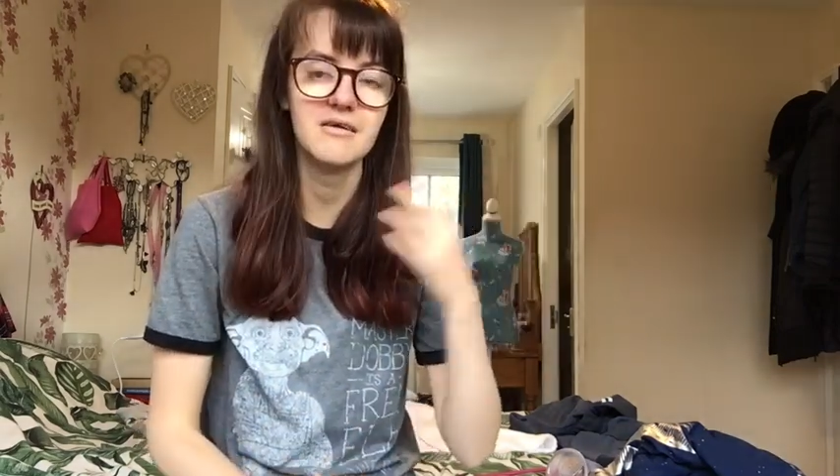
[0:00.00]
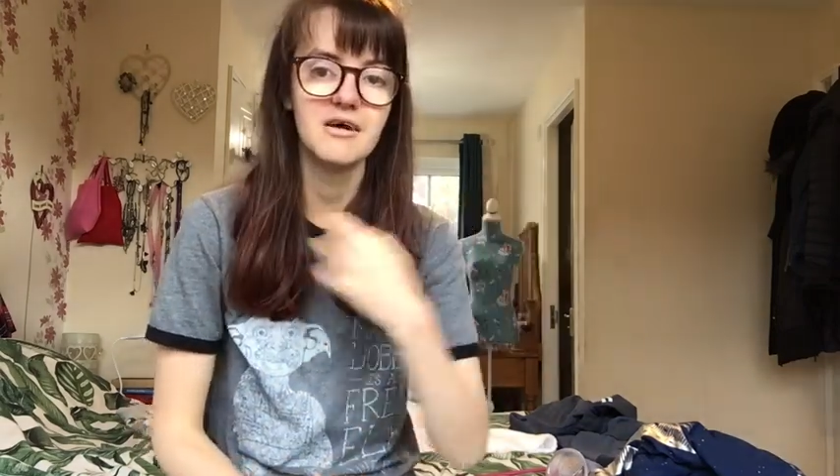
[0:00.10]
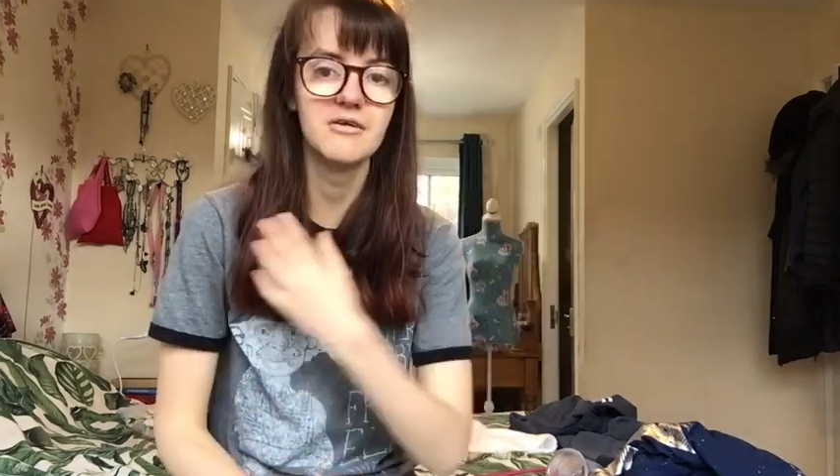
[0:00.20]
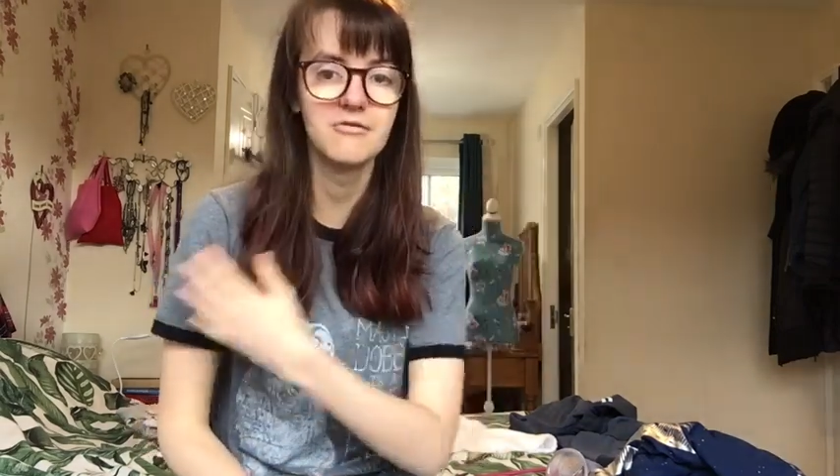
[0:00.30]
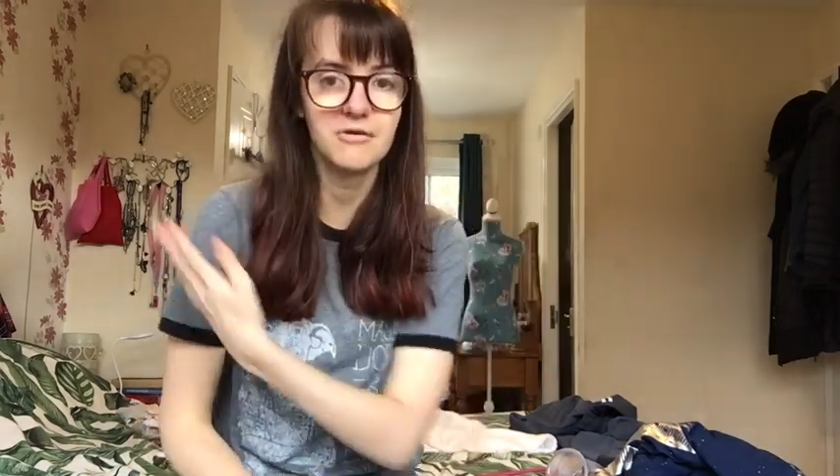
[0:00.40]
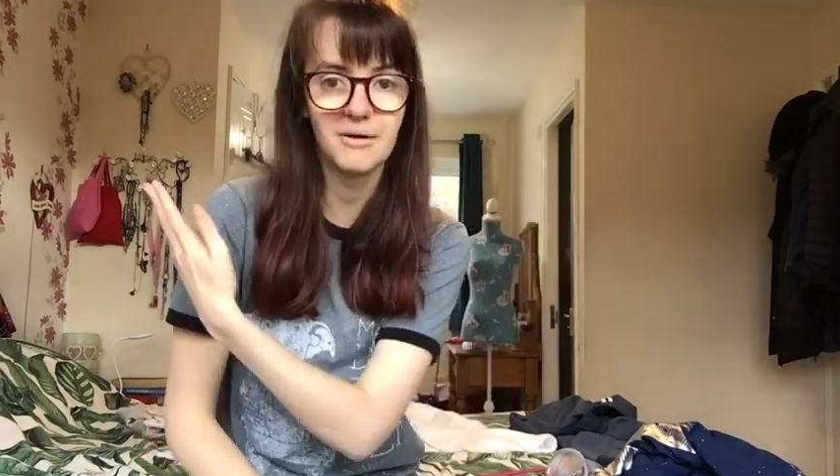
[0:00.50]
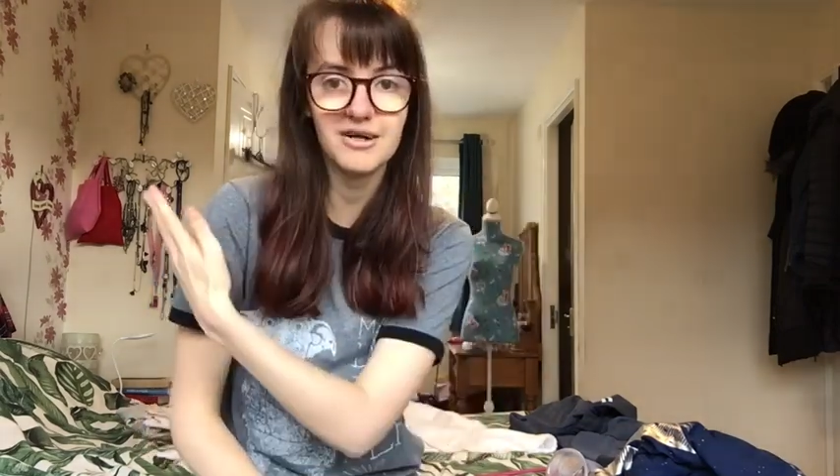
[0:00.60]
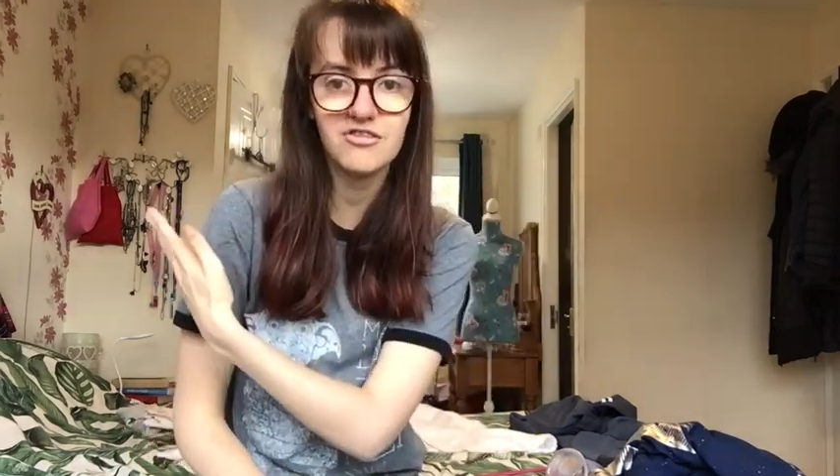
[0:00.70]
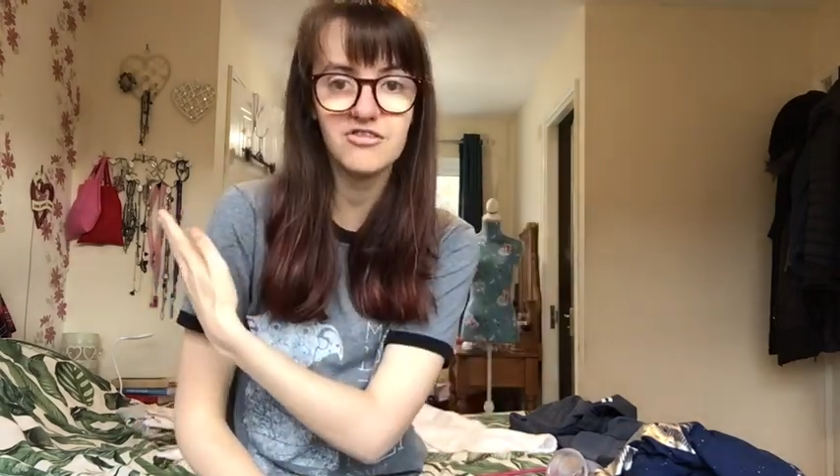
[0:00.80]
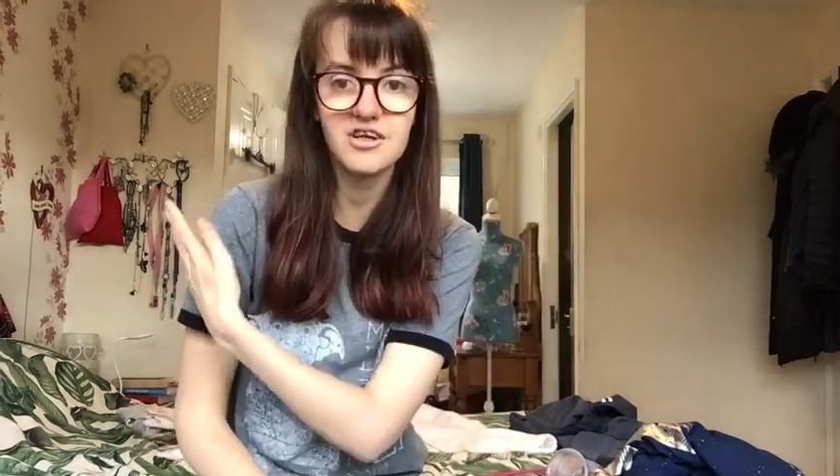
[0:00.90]
another
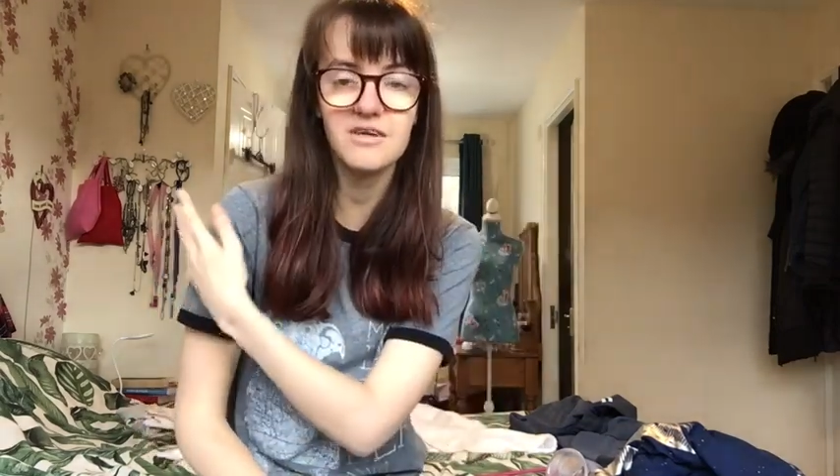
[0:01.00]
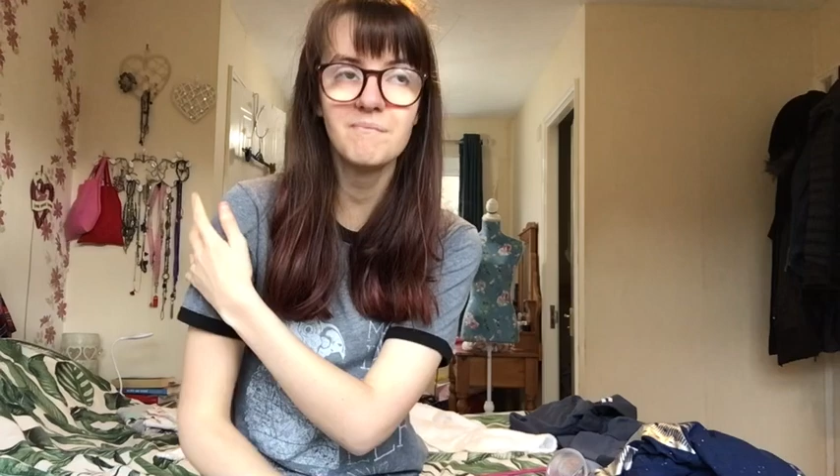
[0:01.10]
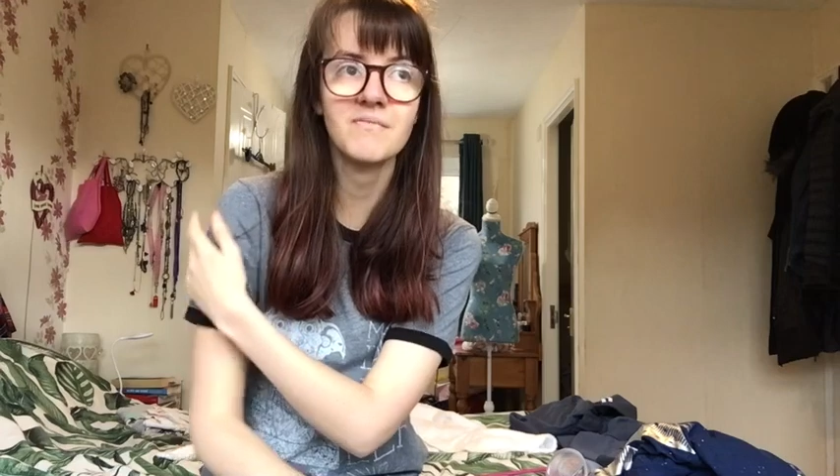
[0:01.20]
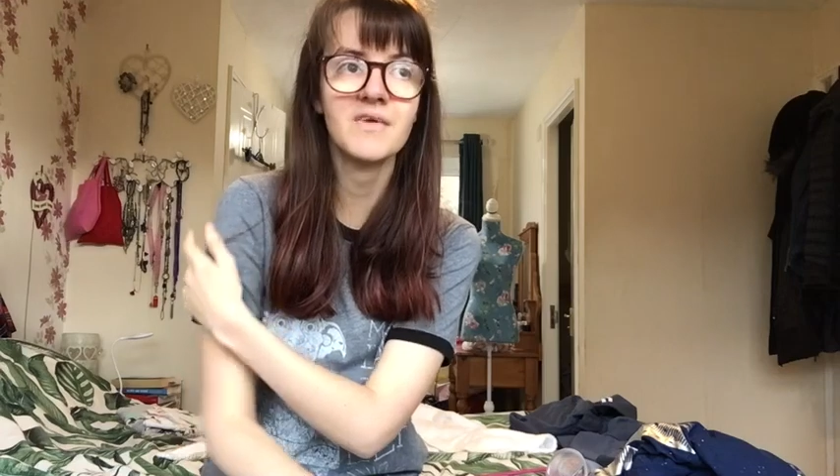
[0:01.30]
question.